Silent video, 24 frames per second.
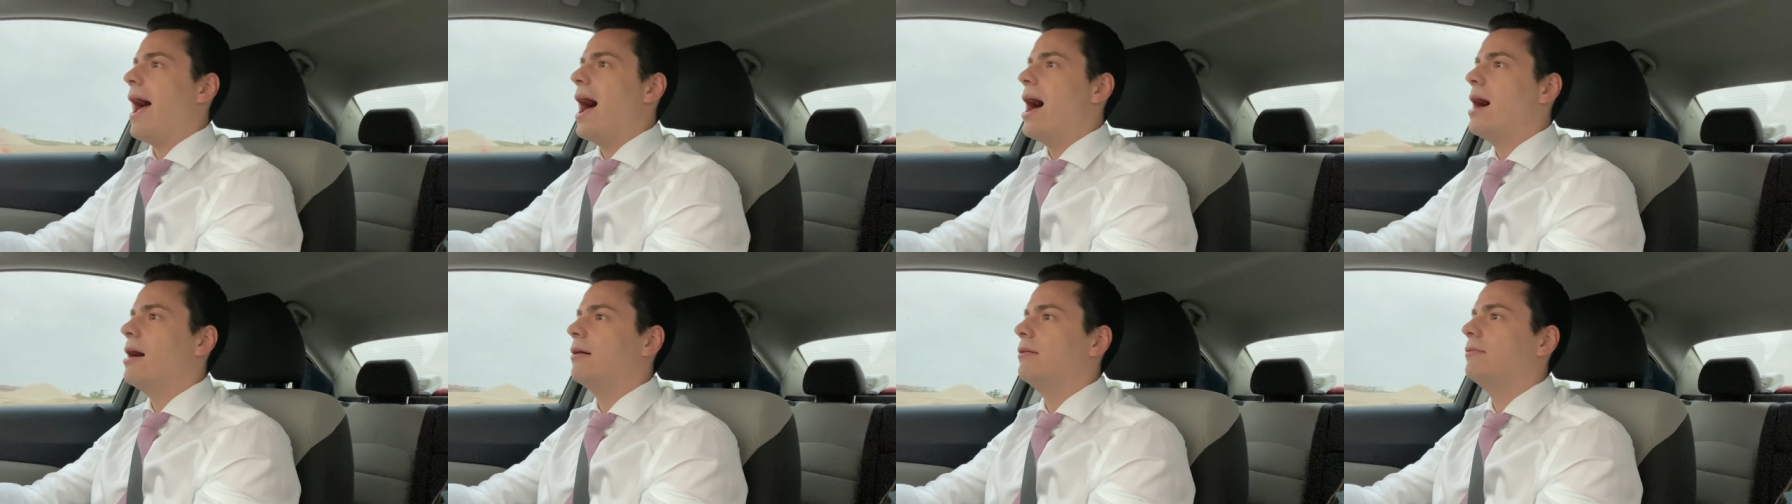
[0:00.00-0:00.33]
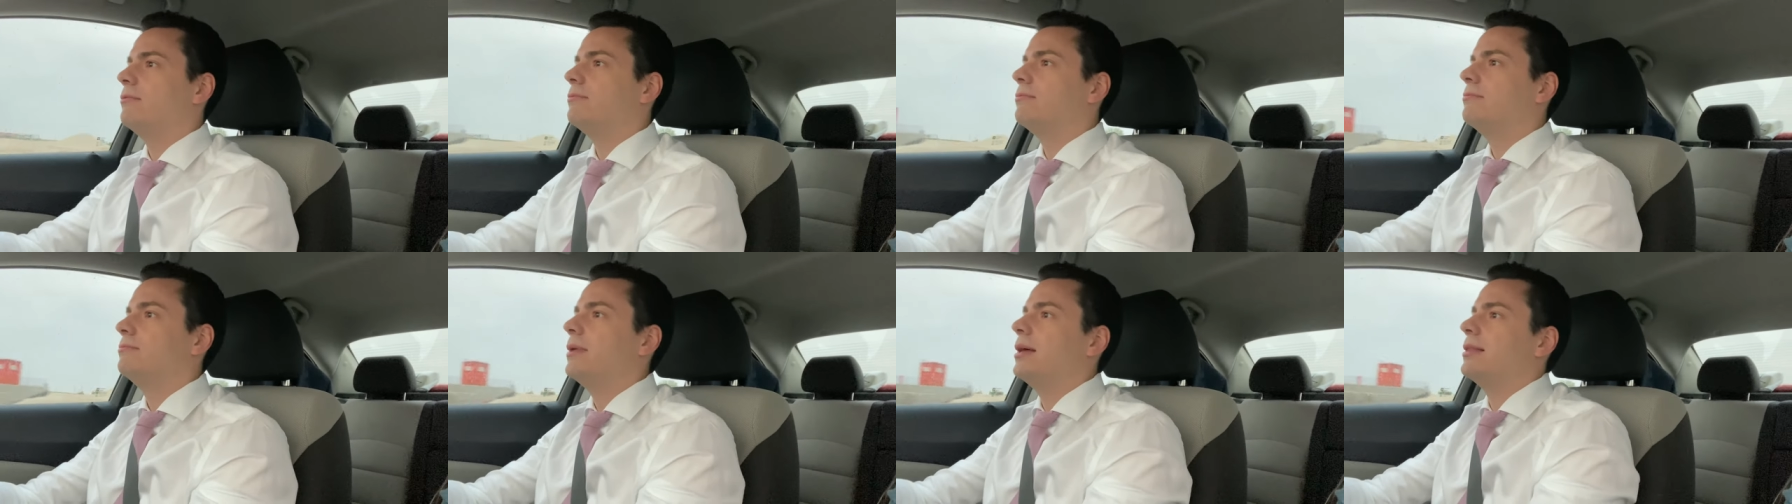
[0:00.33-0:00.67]

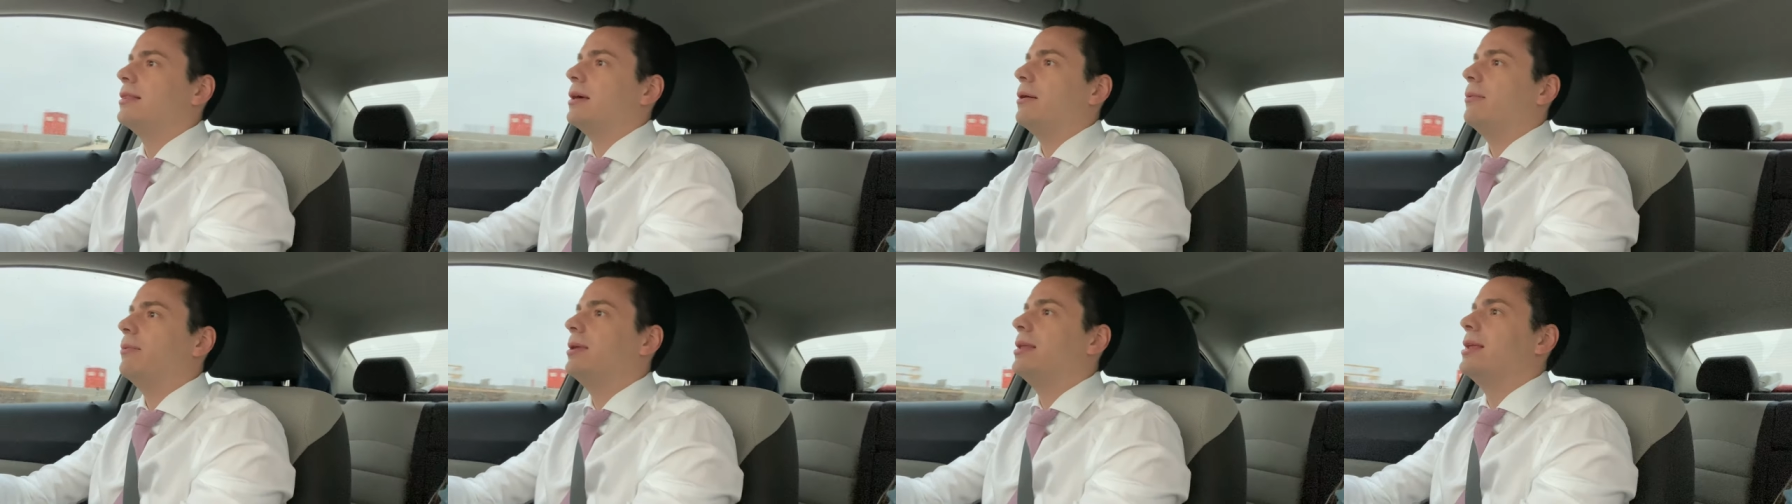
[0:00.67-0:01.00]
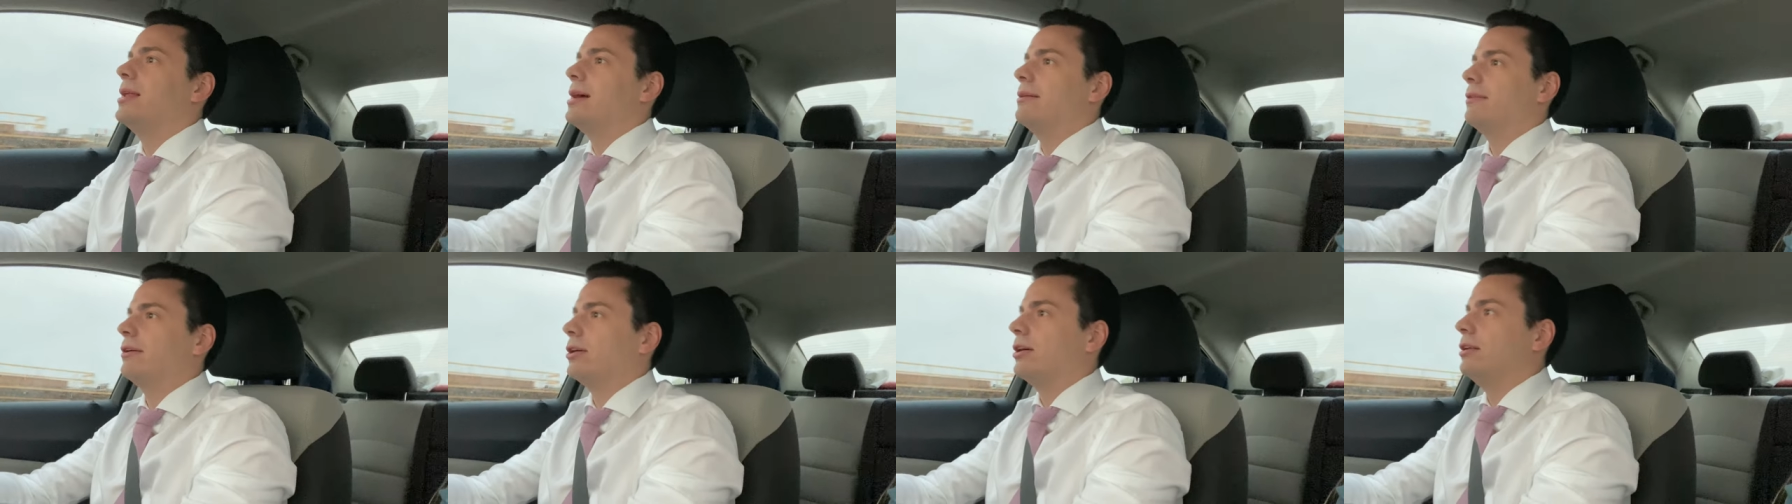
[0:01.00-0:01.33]
have not that we
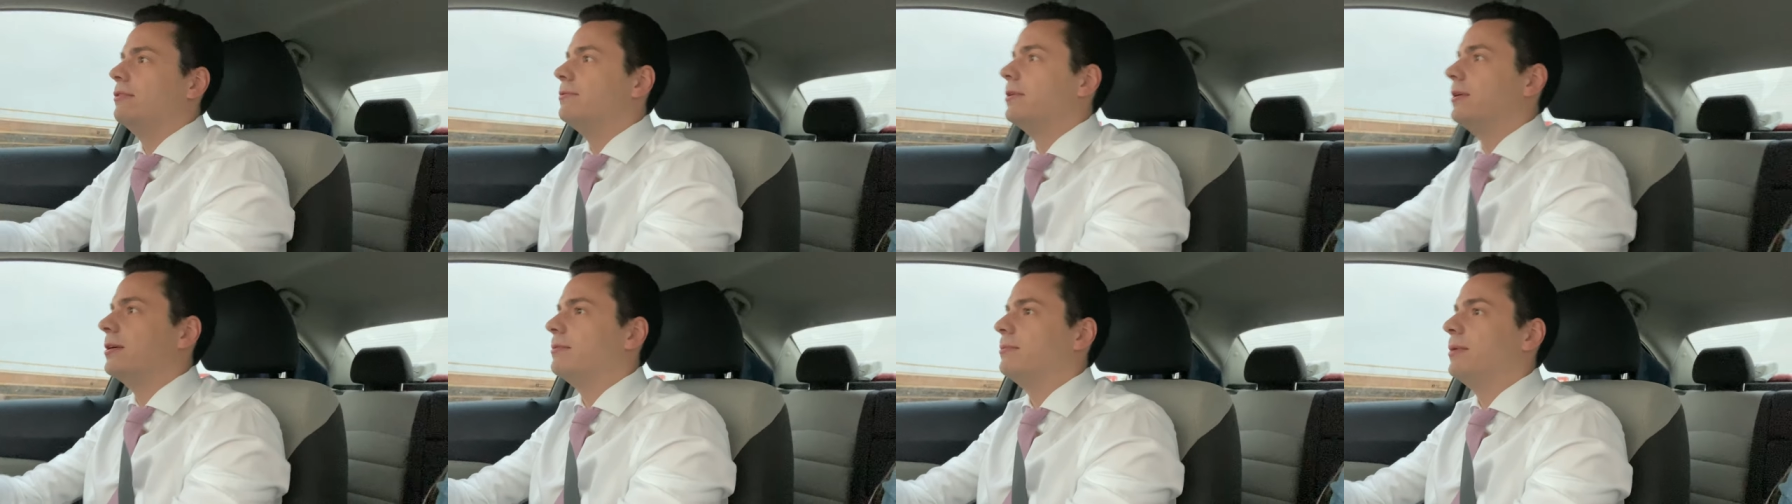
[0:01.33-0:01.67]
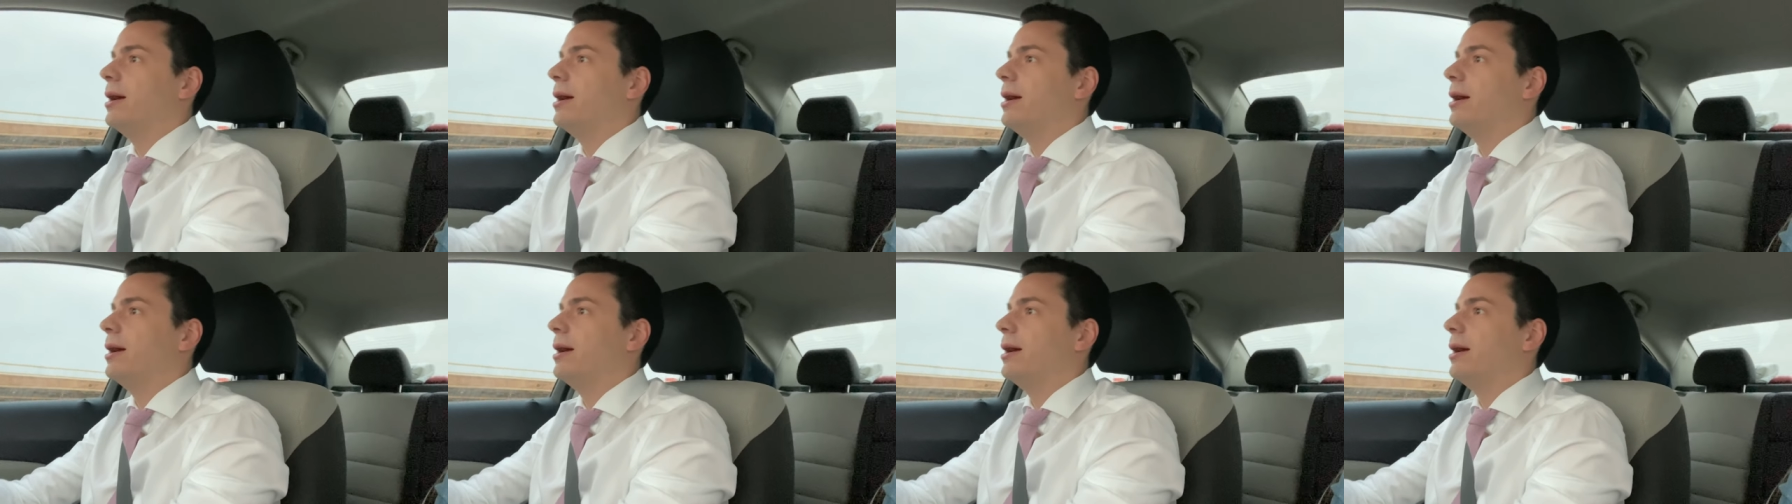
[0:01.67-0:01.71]
didn't have a good photo.